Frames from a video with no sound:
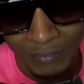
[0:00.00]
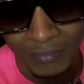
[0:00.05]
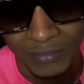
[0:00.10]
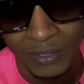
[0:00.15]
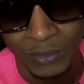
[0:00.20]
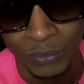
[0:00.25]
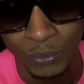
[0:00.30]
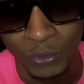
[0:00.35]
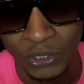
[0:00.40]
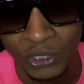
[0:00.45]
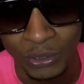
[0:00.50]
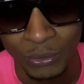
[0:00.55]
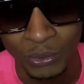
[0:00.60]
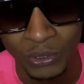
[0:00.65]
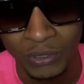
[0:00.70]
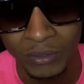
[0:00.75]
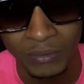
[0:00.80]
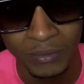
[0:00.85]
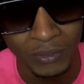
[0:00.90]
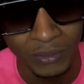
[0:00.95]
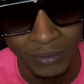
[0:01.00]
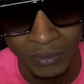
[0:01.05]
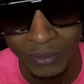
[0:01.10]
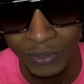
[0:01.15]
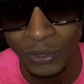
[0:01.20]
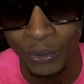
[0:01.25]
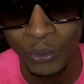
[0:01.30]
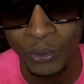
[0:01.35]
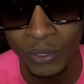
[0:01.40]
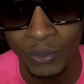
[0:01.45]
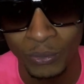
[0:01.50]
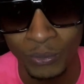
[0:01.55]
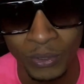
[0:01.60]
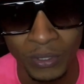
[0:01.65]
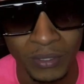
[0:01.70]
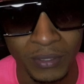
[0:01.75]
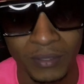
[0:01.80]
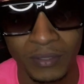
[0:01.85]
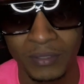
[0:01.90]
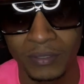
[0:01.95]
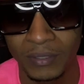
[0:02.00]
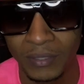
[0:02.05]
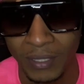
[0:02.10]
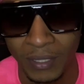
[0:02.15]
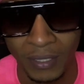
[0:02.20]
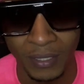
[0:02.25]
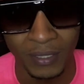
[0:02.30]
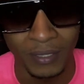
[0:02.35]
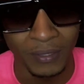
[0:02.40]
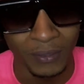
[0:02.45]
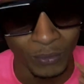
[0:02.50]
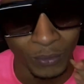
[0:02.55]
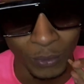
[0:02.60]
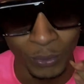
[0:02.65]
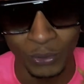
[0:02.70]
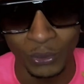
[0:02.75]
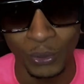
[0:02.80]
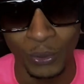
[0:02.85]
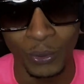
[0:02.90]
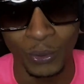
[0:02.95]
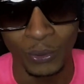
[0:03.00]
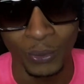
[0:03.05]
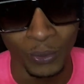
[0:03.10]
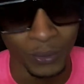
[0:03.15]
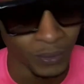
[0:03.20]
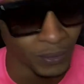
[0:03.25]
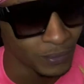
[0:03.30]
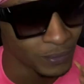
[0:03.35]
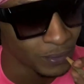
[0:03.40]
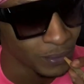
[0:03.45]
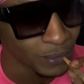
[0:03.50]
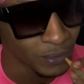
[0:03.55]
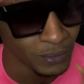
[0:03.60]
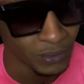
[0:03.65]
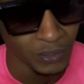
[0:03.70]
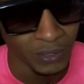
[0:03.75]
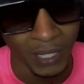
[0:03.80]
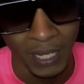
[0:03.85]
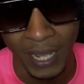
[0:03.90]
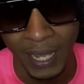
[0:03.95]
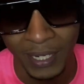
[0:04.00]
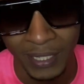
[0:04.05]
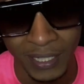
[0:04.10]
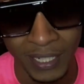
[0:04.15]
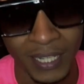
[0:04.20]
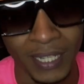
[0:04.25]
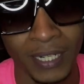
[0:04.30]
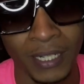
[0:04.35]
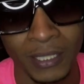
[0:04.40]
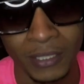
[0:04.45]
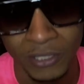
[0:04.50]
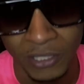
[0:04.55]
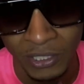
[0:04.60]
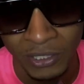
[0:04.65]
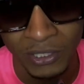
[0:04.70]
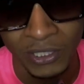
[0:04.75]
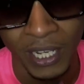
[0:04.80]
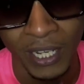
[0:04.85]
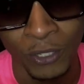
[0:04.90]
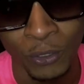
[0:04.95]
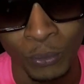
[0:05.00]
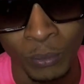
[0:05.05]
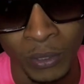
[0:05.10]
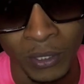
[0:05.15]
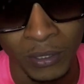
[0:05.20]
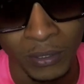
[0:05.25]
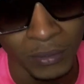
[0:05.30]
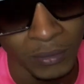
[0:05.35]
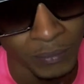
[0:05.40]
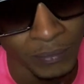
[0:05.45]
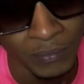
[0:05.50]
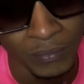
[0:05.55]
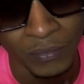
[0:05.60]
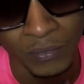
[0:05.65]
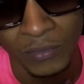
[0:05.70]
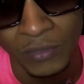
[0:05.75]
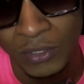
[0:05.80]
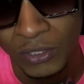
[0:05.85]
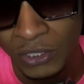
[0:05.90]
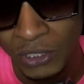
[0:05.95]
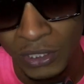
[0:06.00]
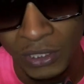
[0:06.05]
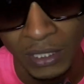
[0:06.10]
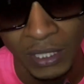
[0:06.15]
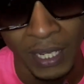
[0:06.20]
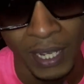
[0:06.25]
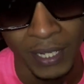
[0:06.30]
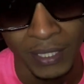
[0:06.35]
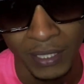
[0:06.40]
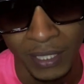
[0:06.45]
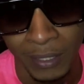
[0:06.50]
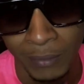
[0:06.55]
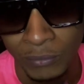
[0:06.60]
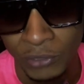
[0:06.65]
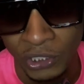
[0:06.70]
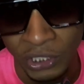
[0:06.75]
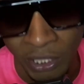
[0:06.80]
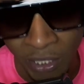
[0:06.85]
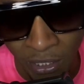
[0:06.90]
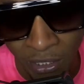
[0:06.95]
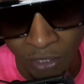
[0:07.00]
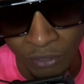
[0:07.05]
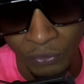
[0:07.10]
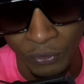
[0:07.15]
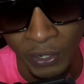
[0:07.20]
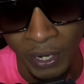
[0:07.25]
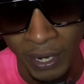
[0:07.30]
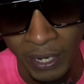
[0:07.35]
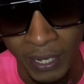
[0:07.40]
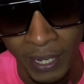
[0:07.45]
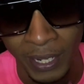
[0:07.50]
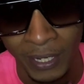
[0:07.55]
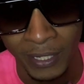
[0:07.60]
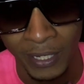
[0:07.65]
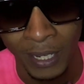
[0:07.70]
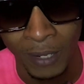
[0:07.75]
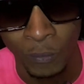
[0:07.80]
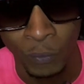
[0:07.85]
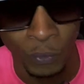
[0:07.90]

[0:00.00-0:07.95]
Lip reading: what she was doing with her, what was going on. They got an entanglement. She's a goddamn genius for that goddamn